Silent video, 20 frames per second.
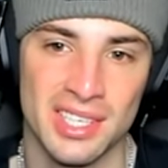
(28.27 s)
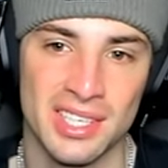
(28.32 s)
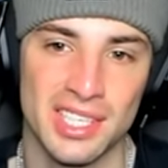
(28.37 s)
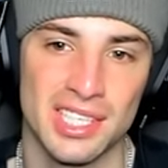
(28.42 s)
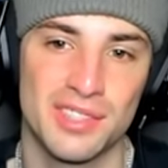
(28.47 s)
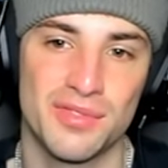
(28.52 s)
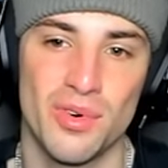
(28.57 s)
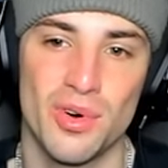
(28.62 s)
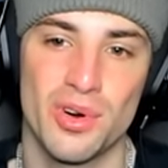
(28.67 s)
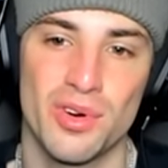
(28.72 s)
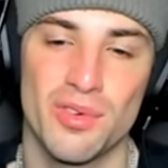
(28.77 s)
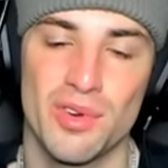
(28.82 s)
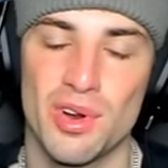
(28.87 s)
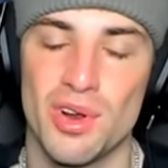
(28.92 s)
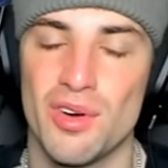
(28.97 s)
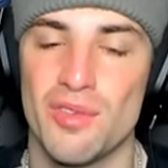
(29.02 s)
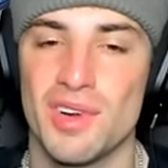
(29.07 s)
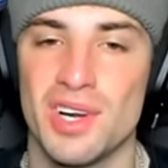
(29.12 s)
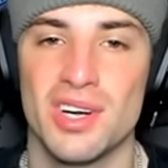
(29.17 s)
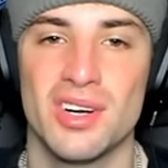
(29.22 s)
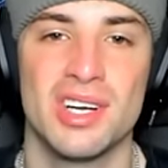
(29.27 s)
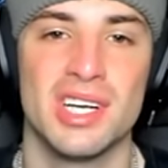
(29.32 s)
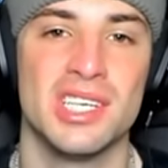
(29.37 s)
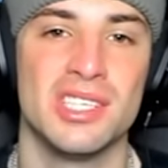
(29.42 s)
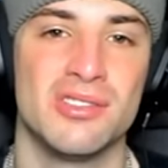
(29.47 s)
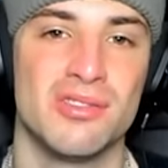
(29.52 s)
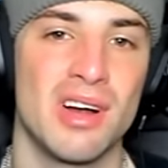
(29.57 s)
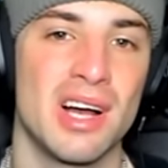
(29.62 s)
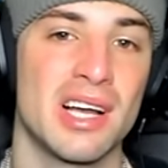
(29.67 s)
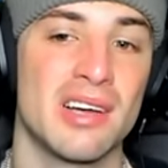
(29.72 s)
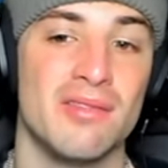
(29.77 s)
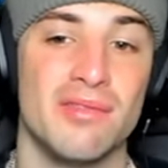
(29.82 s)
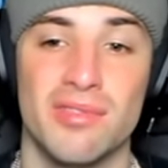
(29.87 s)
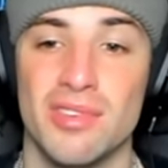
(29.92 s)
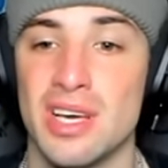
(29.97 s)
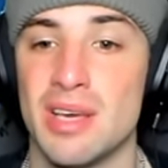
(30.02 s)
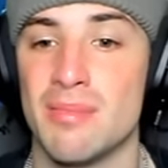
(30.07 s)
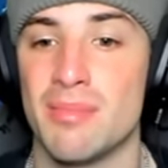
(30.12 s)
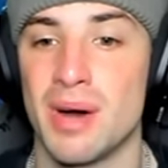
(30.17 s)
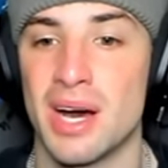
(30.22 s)
This Volcarona over here is rocking
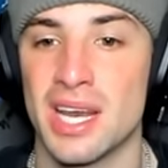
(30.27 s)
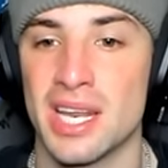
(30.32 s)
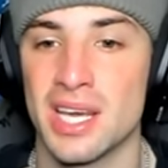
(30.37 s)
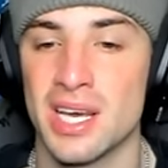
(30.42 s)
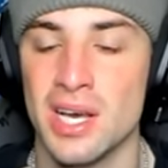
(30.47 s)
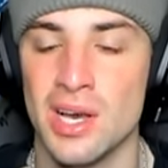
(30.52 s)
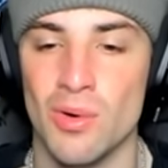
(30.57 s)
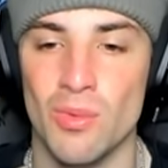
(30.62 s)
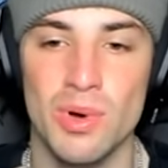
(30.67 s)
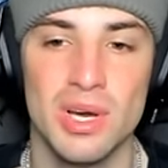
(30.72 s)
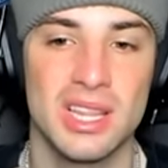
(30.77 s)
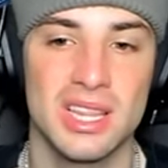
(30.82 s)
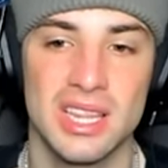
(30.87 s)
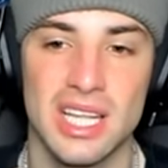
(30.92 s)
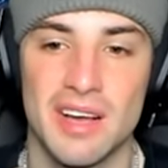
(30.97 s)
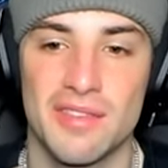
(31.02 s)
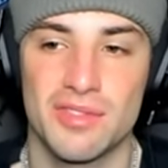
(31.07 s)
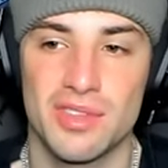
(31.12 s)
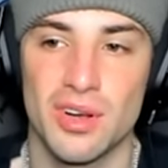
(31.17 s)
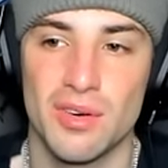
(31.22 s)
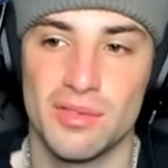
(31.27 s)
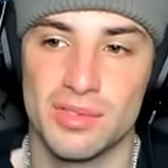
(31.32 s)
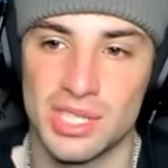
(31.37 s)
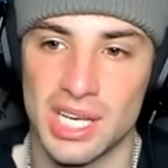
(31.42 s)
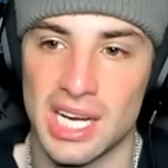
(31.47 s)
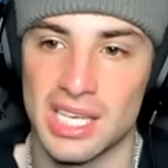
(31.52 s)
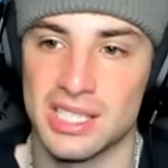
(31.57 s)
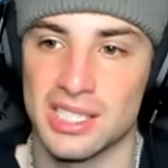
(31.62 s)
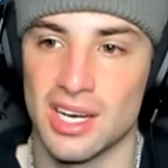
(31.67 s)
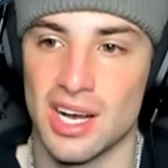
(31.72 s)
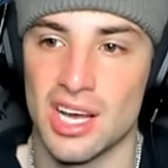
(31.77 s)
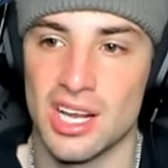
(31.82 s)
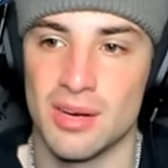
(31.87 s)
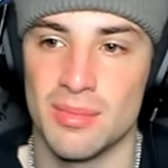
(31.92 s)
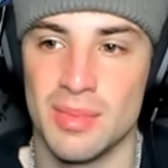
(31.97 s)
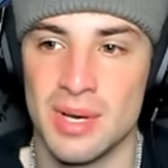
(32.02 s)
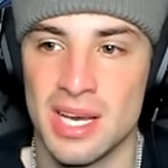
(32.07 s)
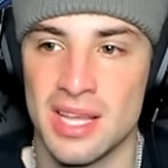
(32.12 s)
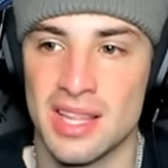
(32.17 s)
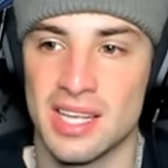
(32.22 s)
Flame Body with Leftovers as item.